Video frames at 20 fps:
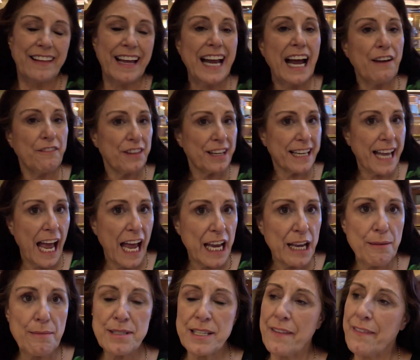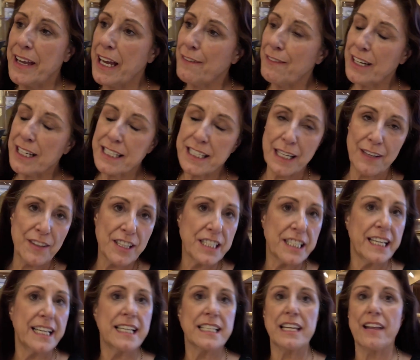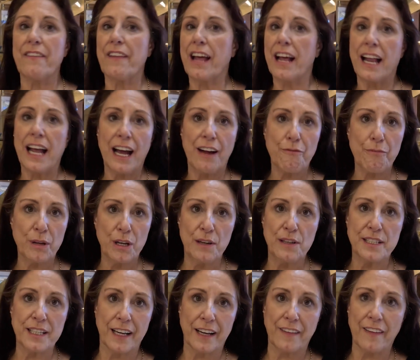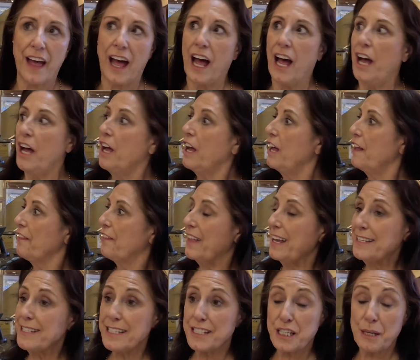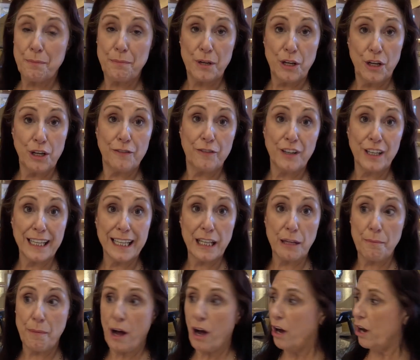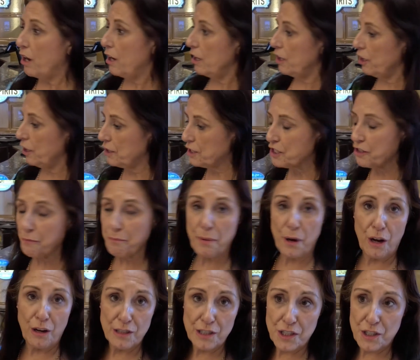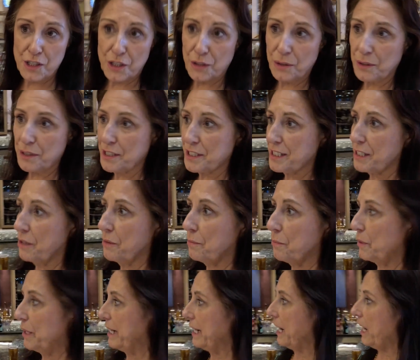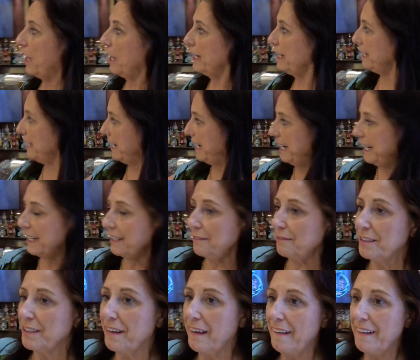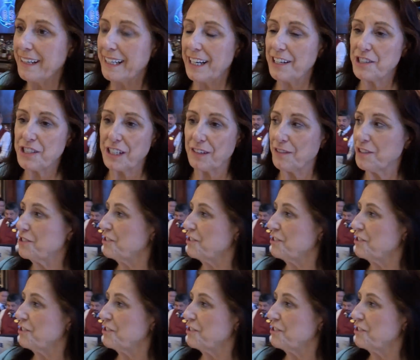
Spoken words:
they have the games and they have activities and they'll have music there. This is a beautiful little bar, lots of bar stools that we like here. Get yourself a